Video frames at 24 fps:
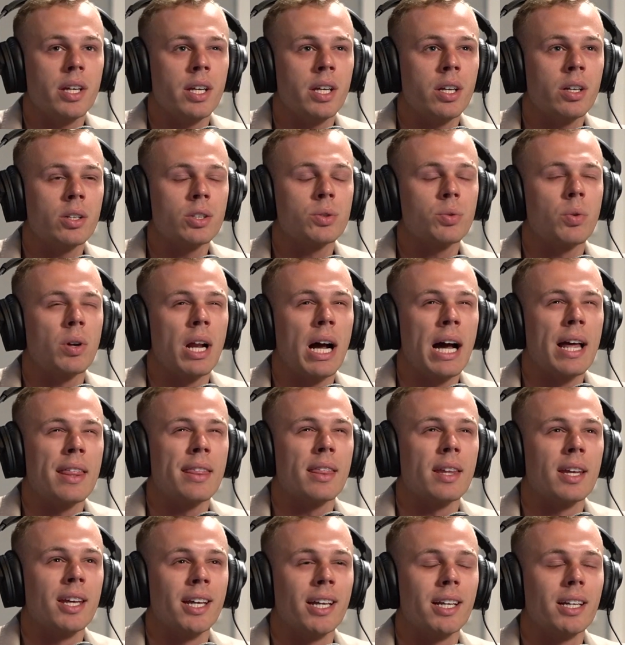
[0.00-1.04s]
here's what i
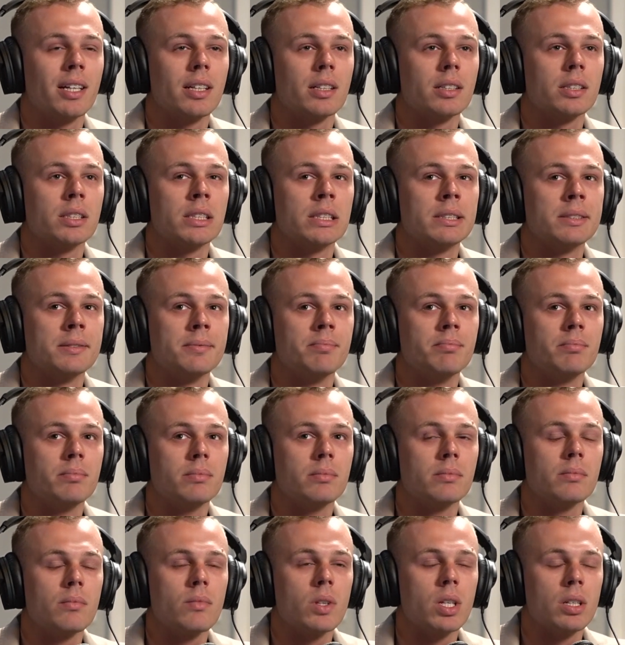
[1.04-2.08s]
think um,
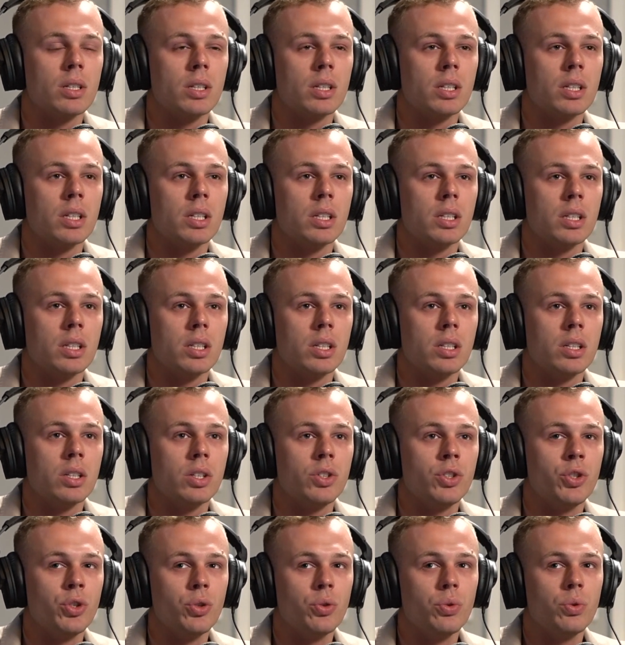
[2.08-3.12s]

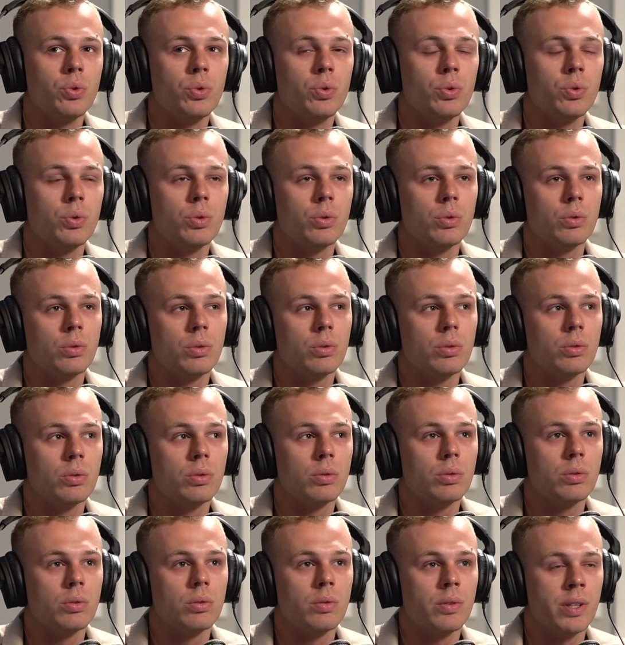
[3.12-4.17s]
do
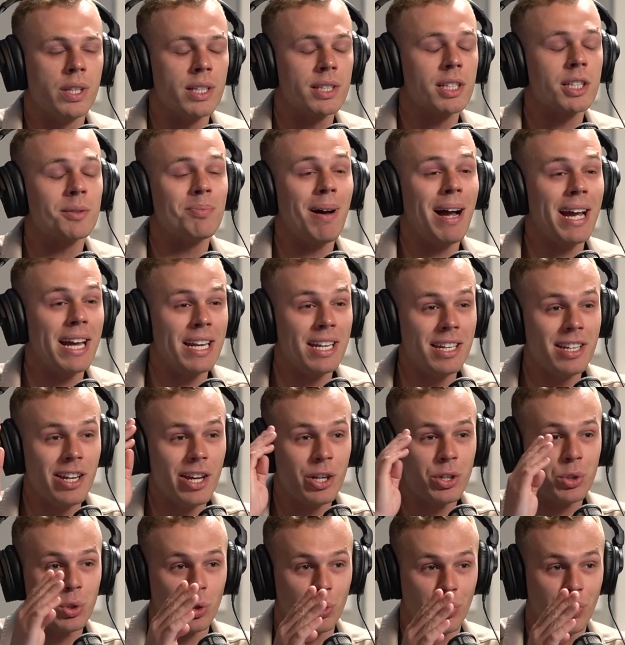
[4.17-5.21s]
this is my
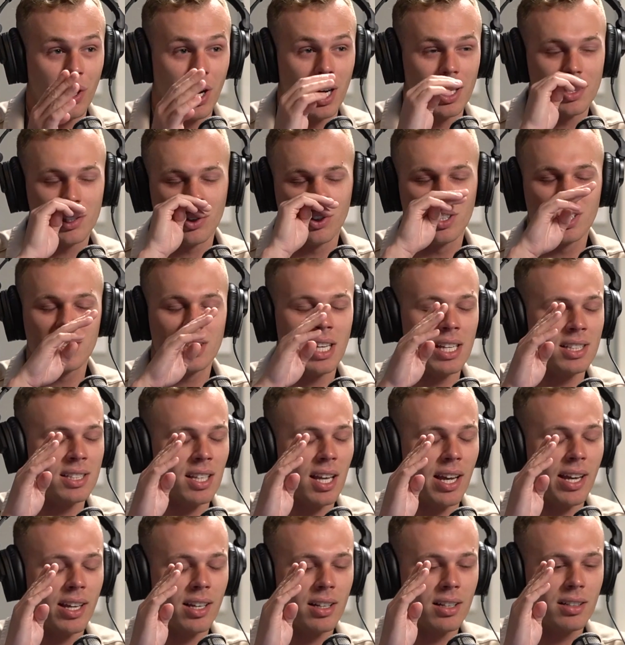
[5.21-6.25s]
initial thought so this has
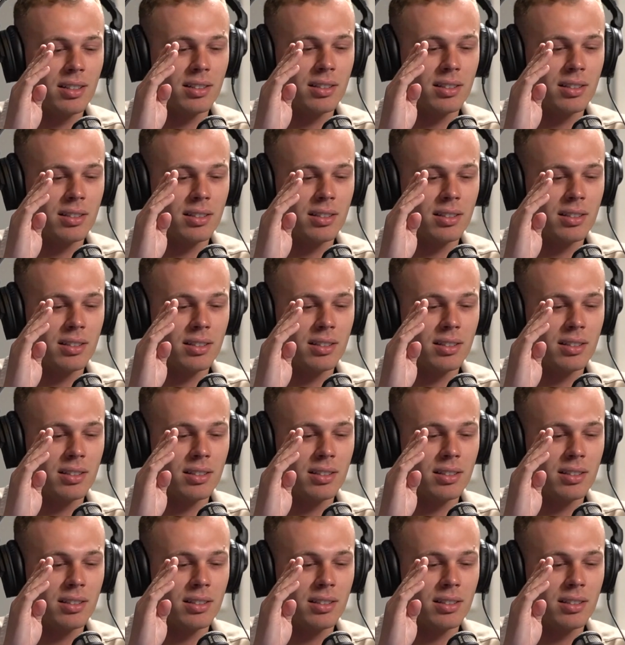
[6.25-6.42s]
like